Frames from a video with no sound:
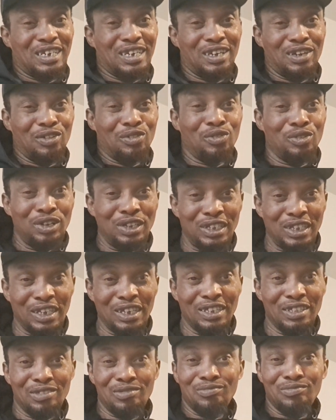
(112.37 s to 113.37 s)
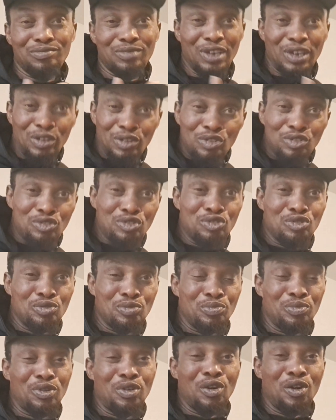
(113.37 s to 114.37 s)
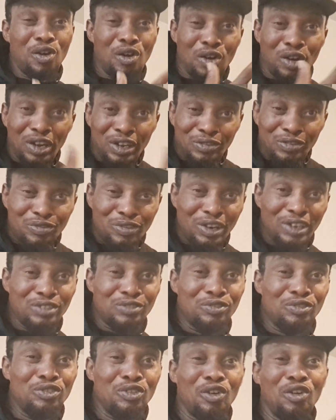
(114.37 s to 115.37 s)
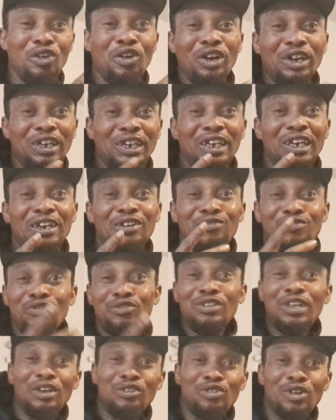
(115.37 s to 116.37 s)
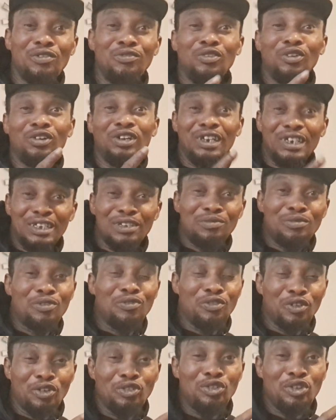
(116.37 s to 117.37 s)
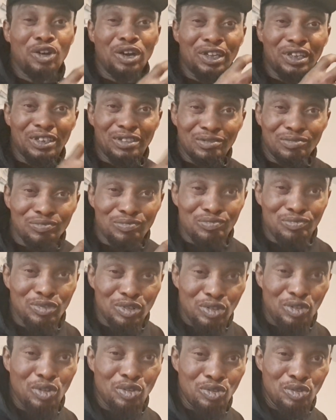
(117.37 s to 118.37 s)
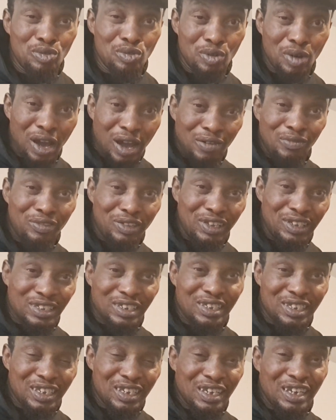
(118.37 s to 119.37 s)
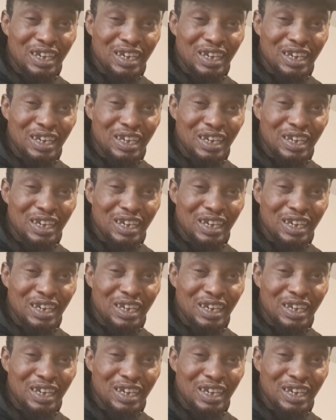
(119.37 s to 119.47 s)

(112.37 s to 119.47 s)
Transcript: eating a new soup, or a fresh food, or a food that you have not eaten before. You have this